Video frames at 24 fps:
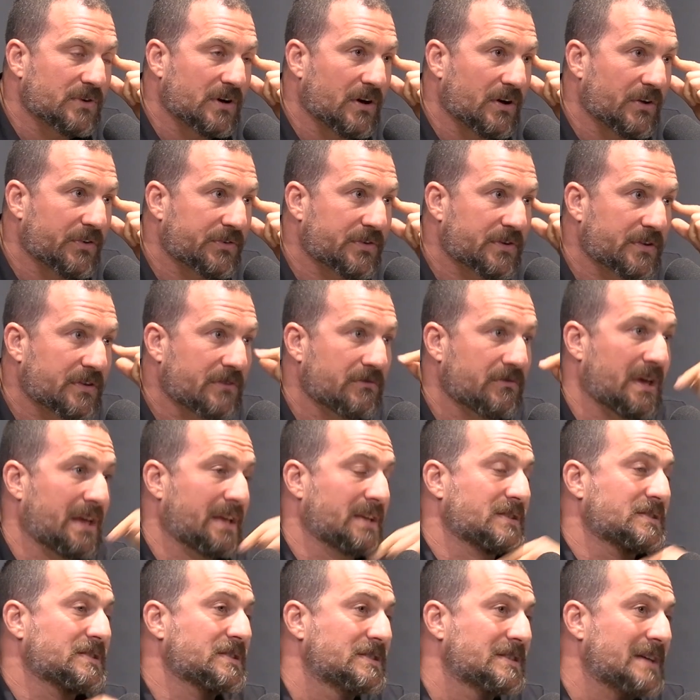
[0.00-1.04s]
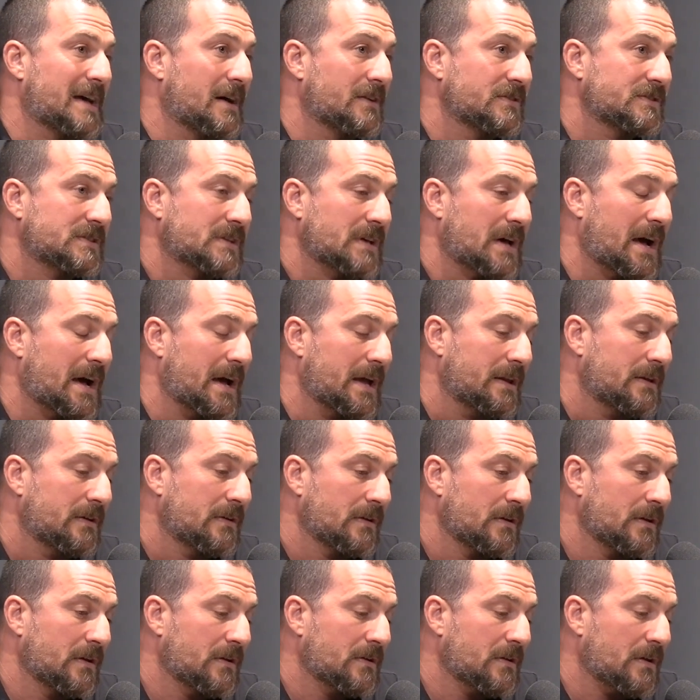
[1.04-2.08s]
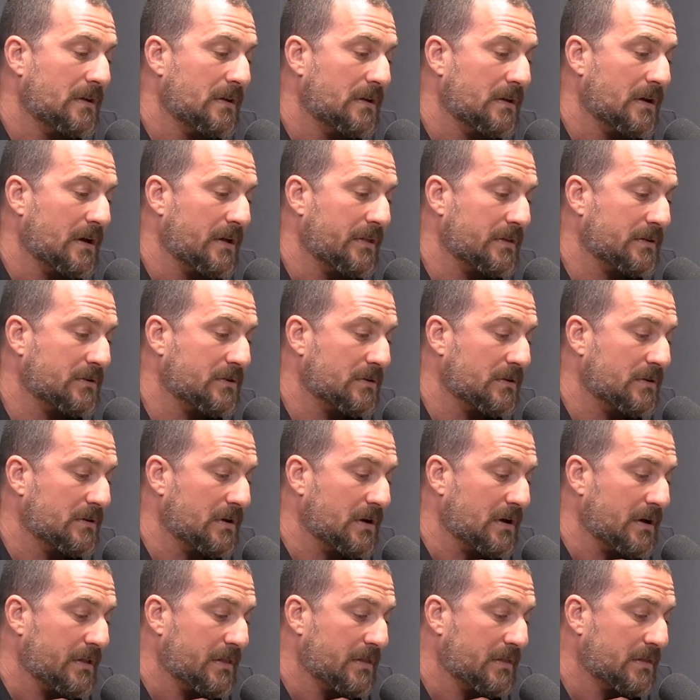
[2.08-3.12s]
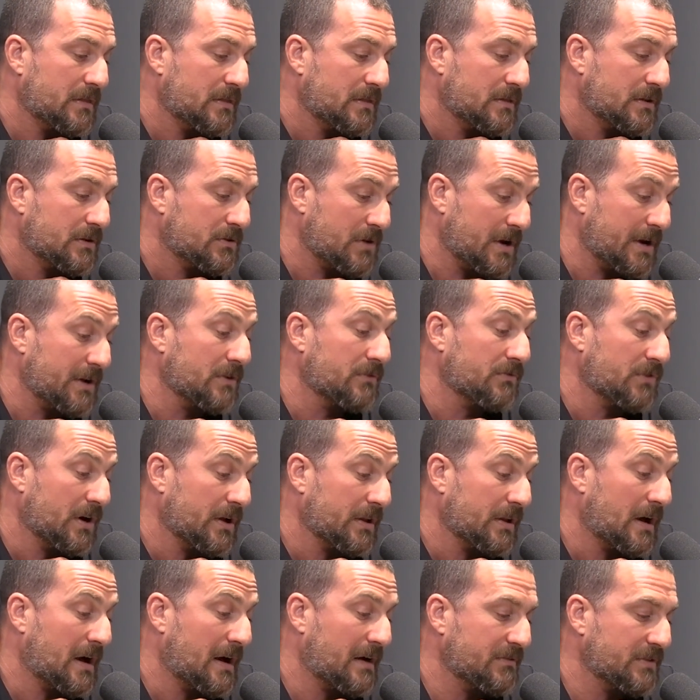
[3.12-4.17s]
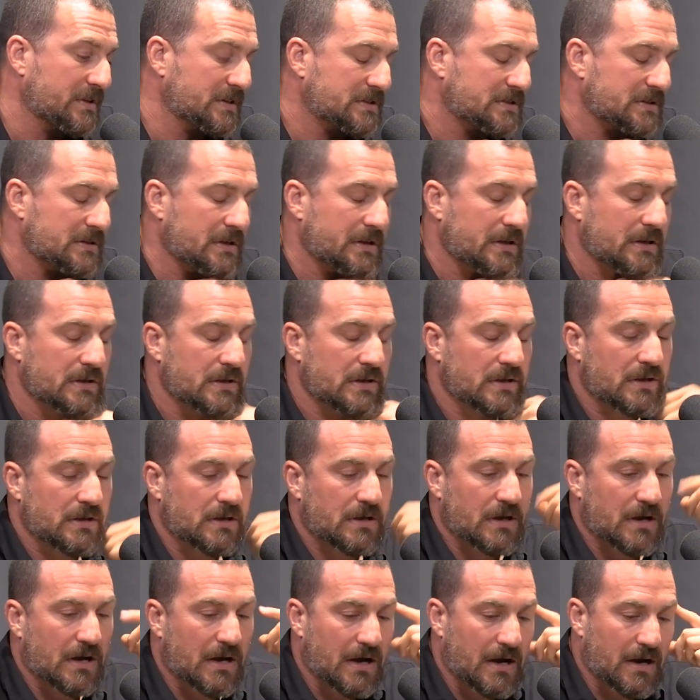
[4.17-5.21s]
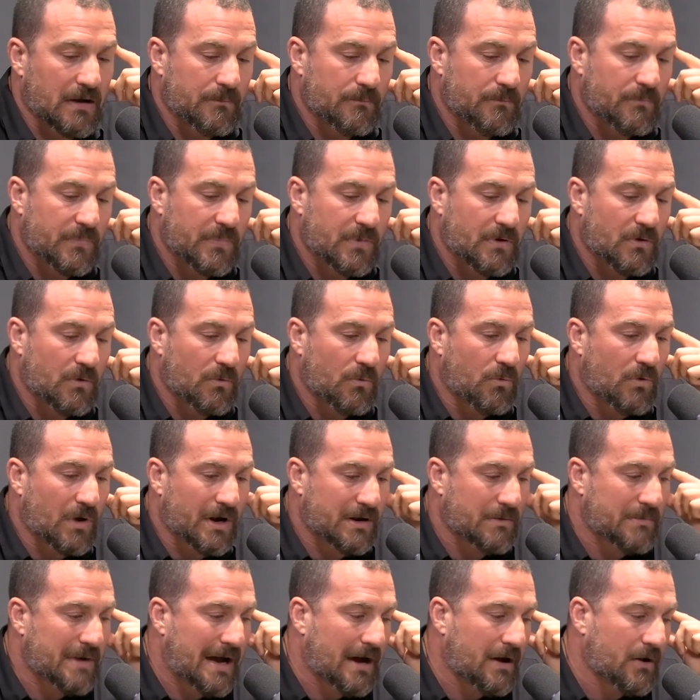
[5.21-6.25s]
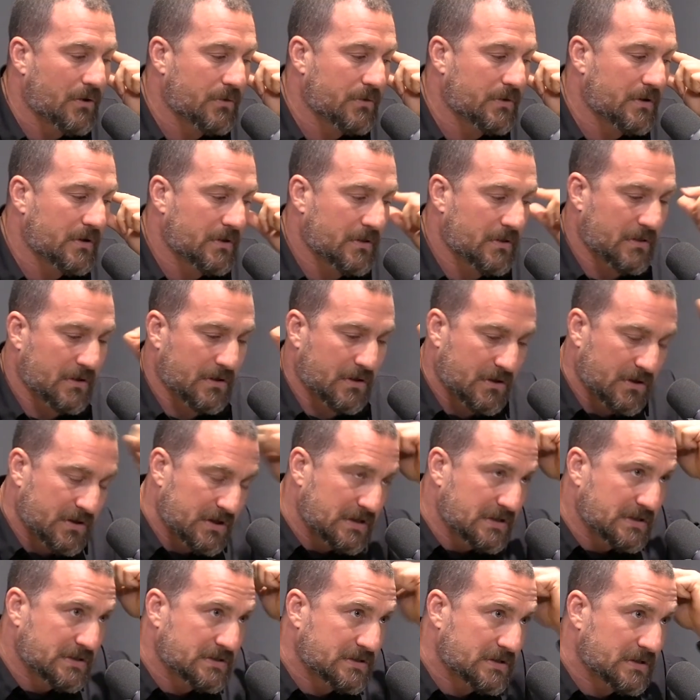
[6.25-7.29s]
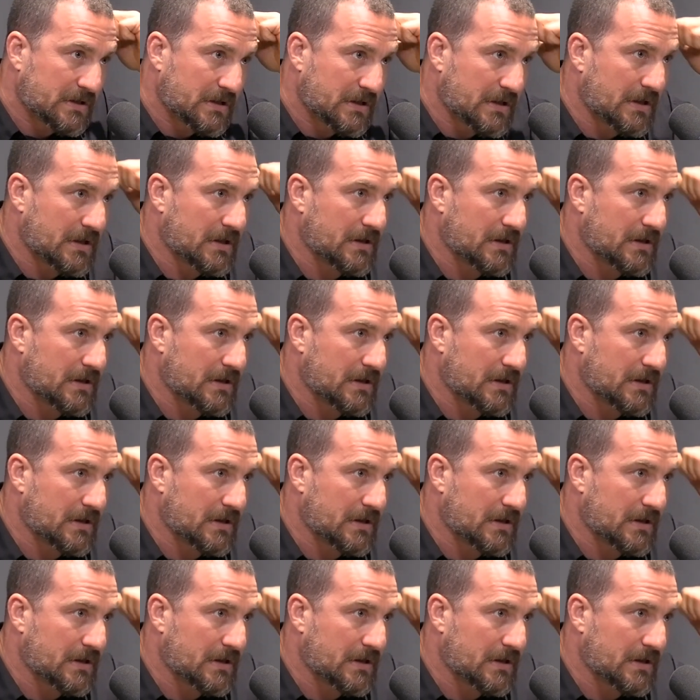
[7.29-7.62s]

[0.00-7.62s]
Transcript: vault. The vagus is outside the cranial vault, obviously. What about the goodies